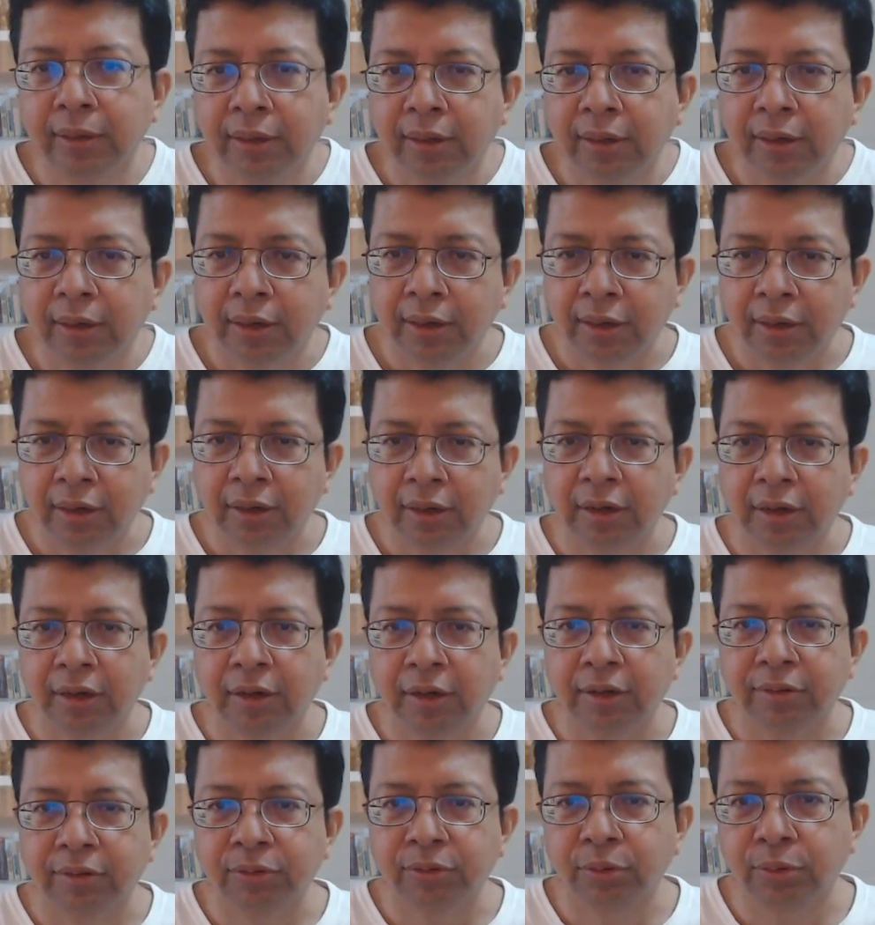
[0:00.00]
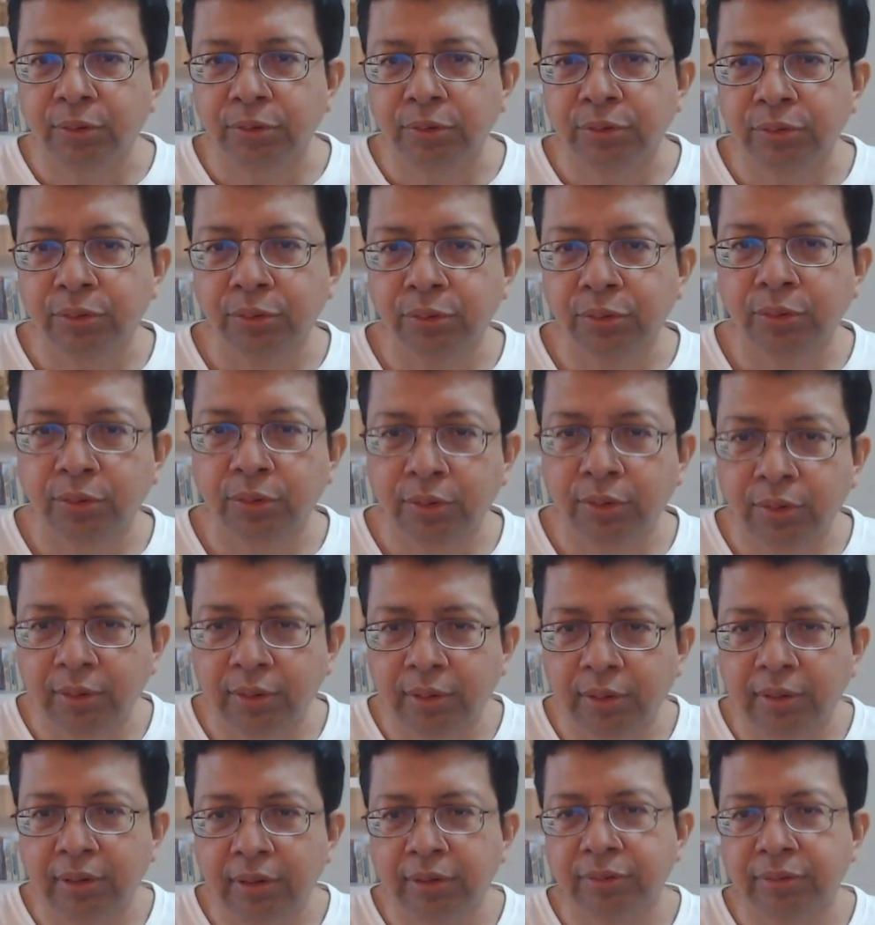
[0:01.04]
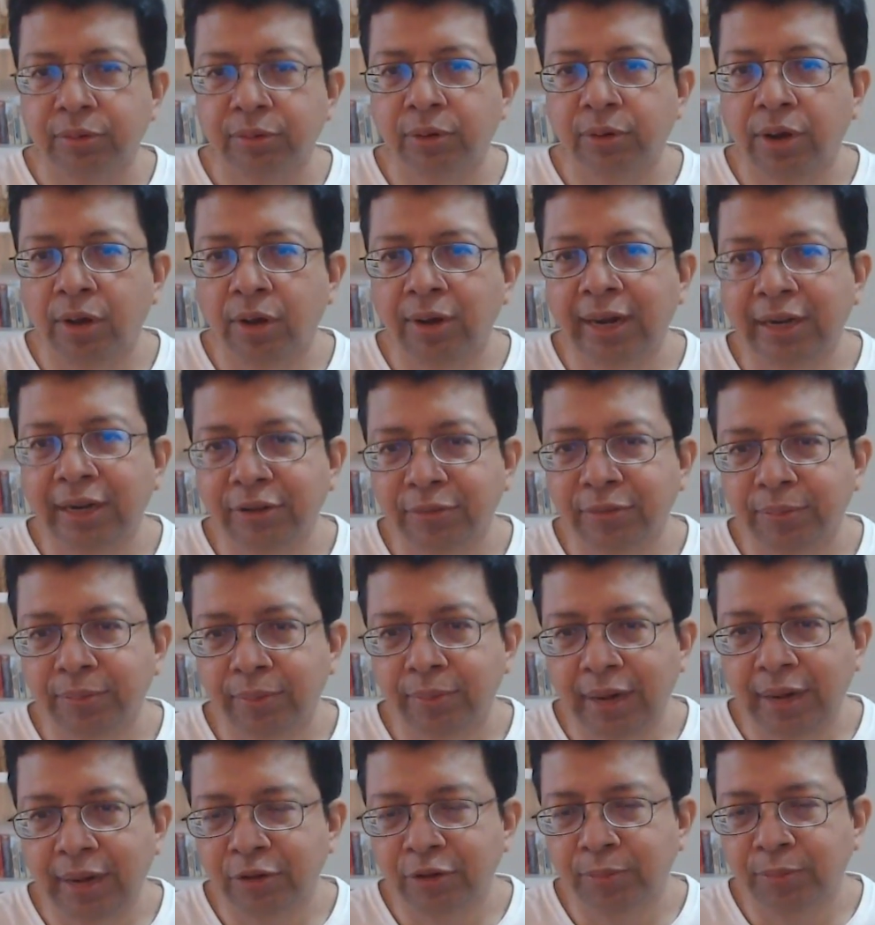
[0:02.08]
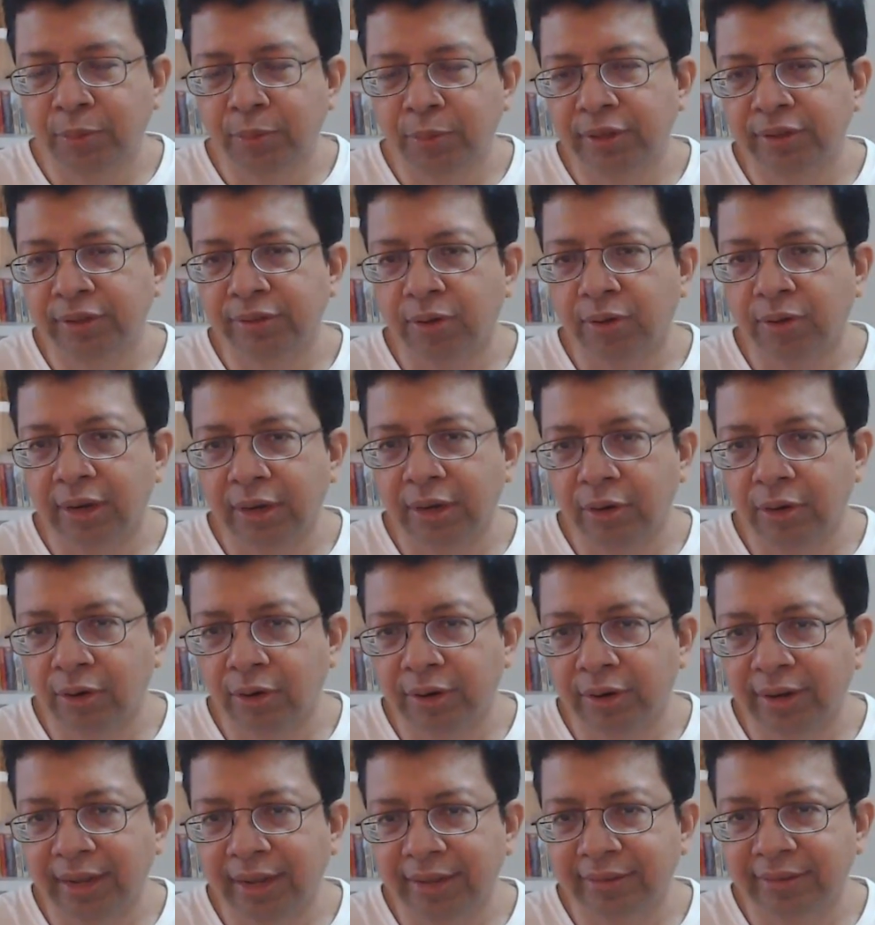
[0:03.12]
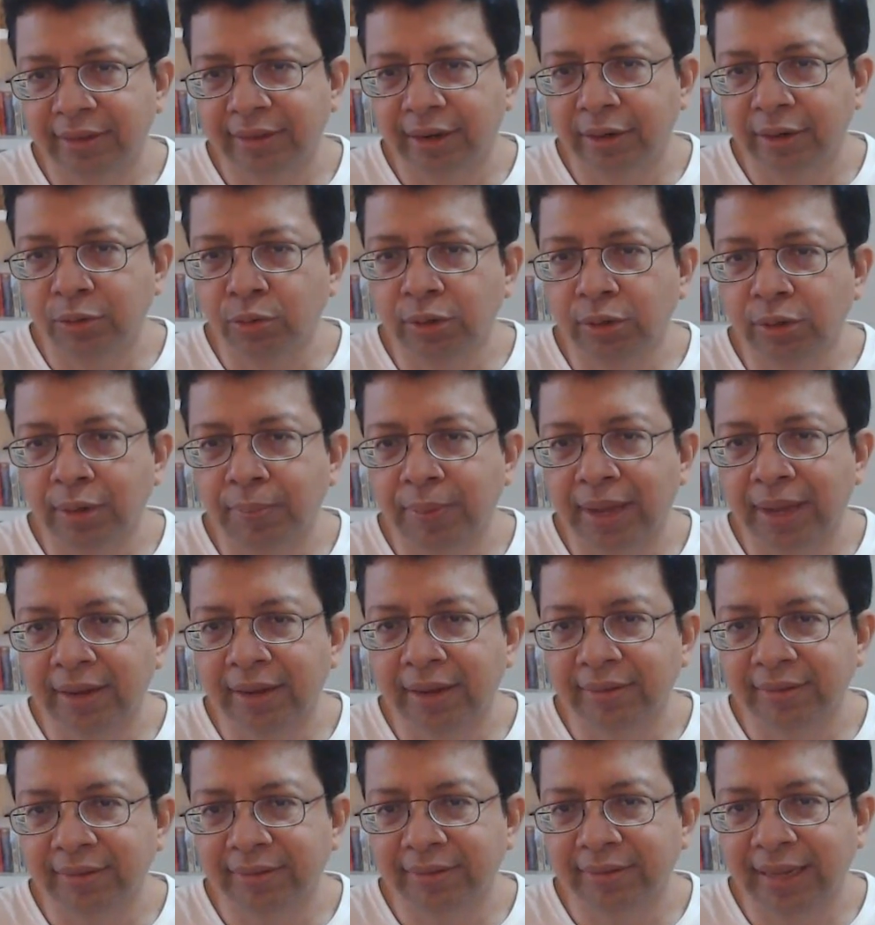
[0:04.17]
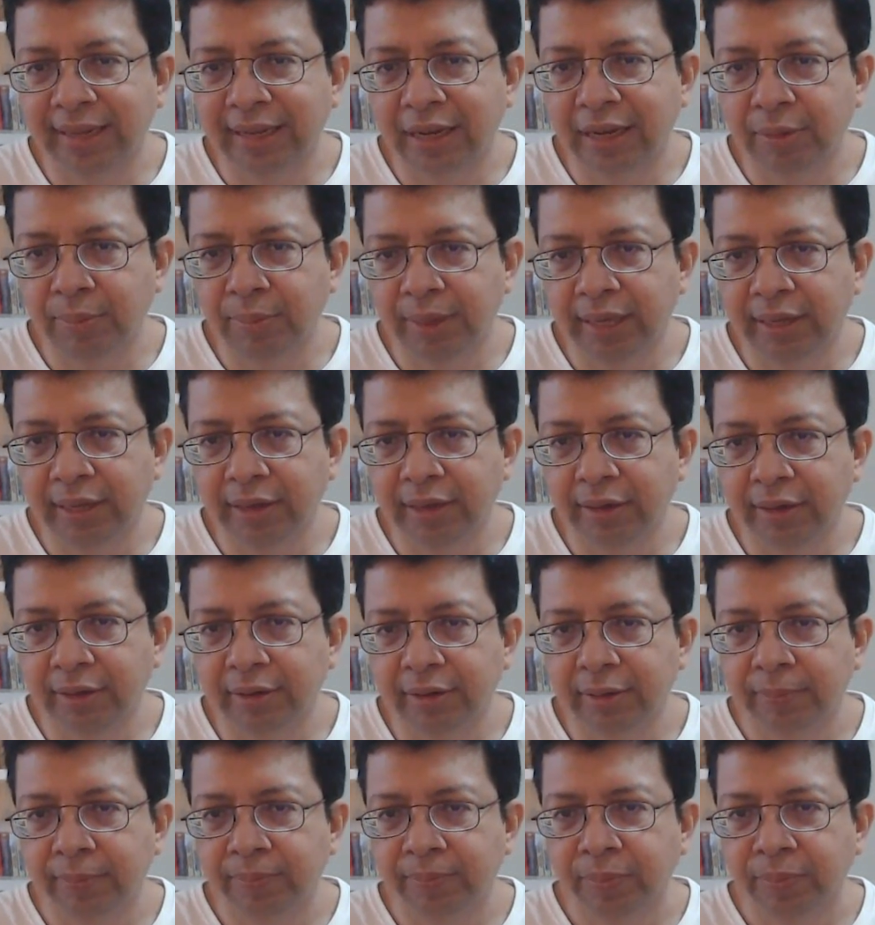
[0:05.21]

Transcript: So now let's put this all in context. There are two comparisons I can make here.